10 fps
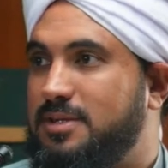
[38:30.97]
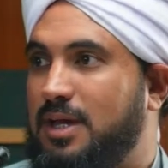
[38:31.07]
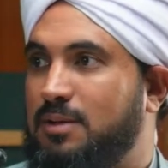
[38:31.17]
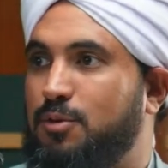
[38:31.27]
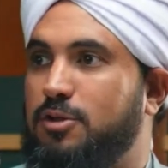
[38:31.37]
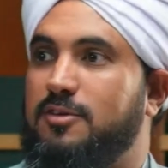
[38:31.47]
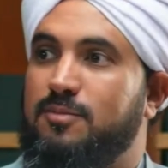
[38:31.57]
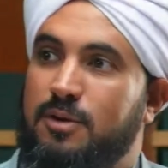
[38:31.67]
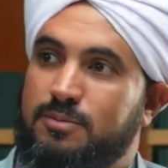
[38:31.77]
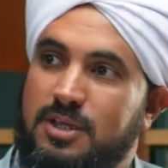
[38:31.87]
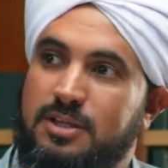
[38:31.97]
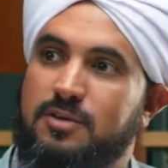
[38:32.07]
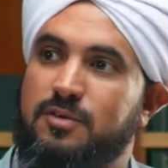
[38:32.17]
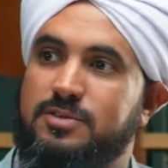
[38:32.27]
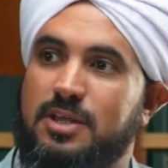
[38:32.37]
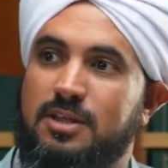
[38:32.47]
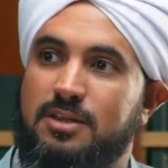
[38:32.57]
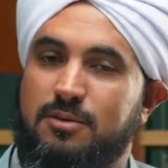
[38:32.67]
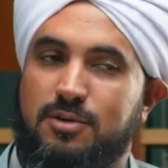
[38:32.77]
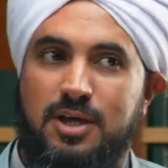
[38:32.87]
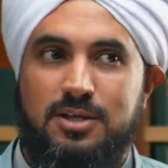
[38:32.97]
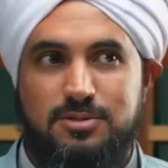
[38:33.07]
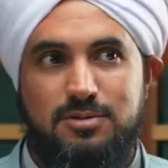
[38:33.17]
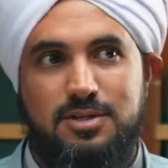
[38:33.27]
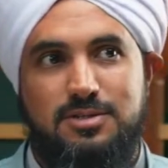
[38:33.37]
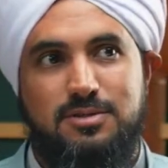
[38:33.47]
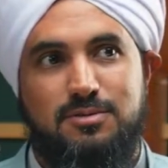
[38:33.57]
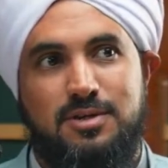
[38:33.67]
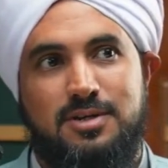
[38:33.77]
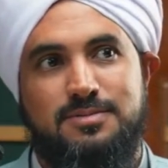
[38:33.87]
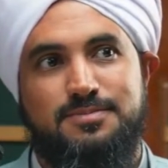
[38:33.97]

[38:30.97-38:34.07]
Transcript: And part of my objective of studying the Quran is to teach the Quran.